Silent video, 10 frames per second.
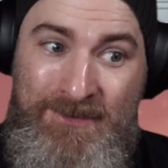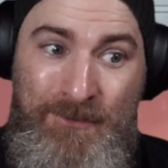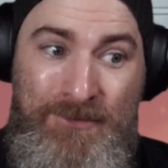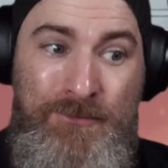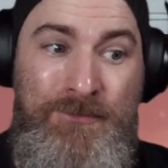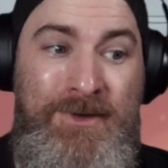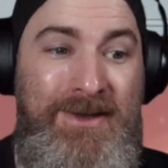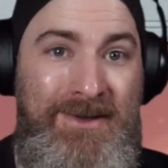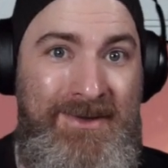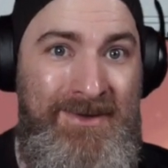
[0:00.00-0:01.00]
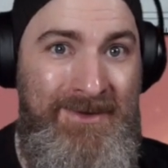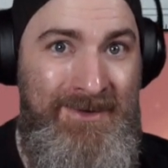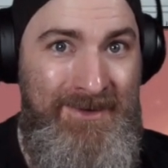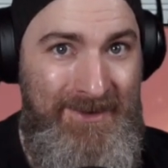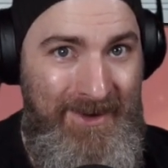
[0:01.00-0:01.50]
So it's really
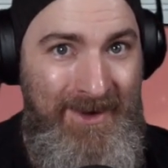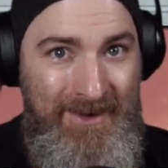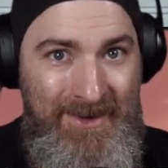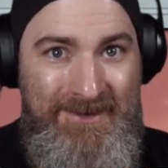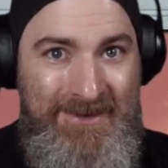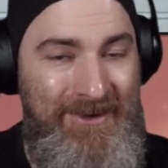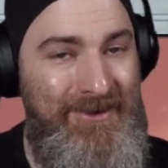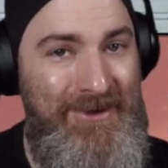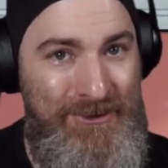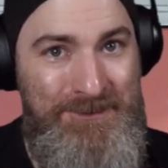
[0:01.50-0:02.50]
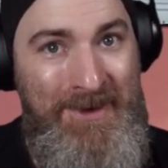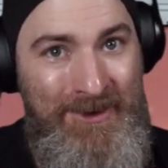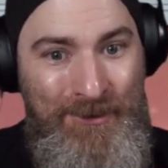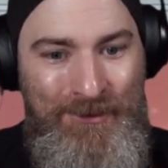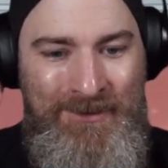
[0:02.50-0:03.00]
kind of necessary that you spend
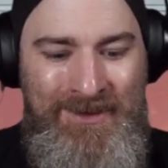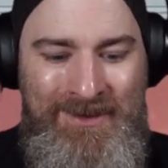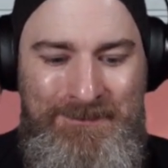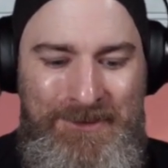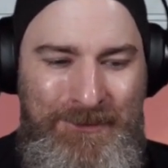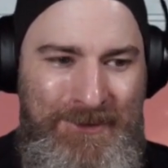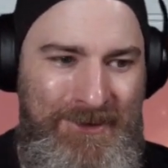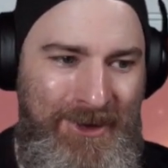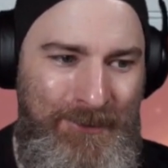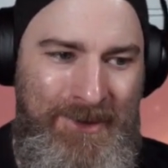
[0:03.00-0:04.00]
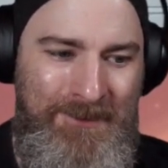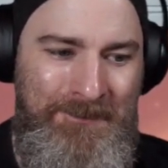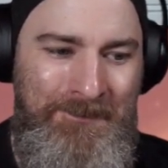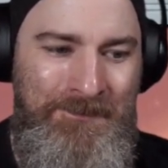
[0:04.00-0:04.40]
it all before you go in.